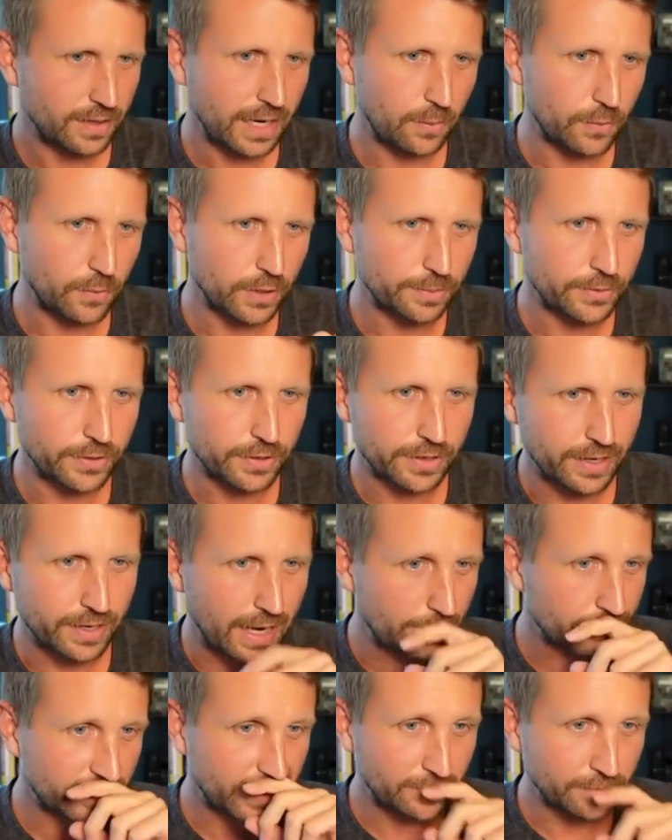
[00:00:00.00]
I want to put an
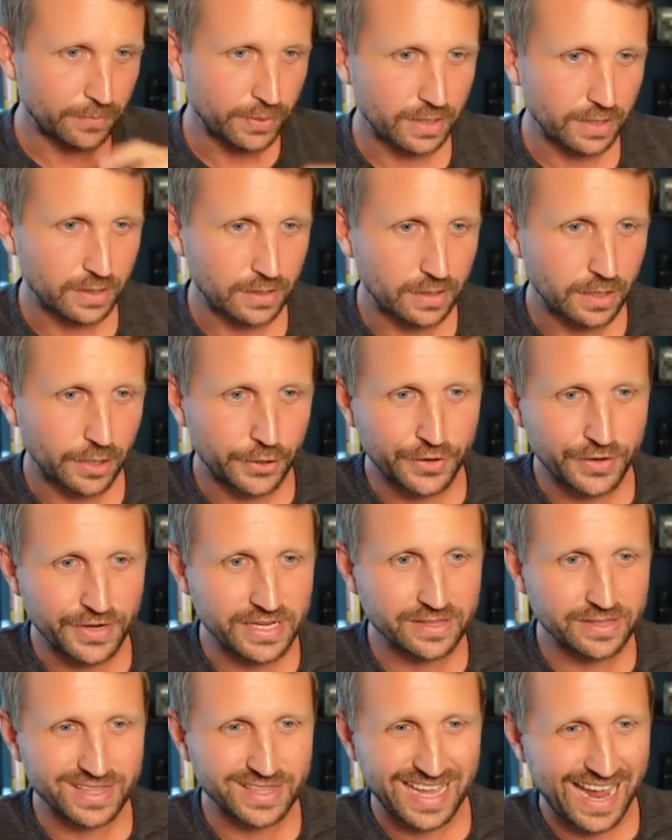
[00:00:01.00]
opt-in button
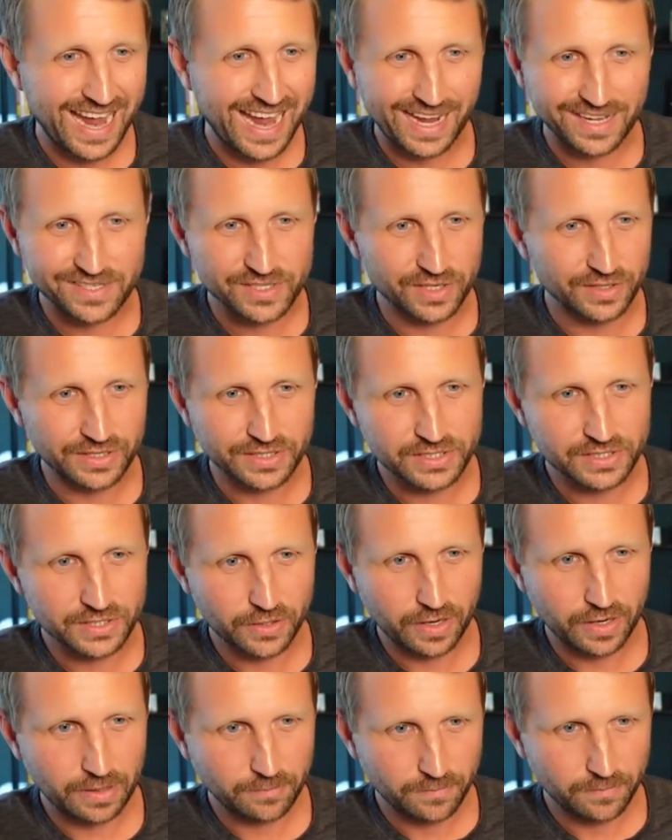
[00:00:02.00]
underneath the ads on
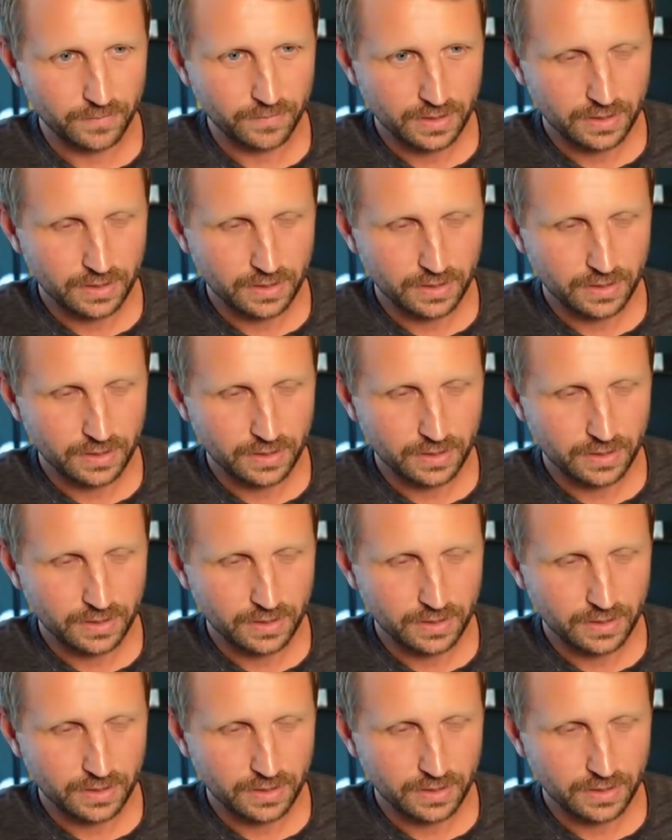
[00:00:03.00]
Instagram.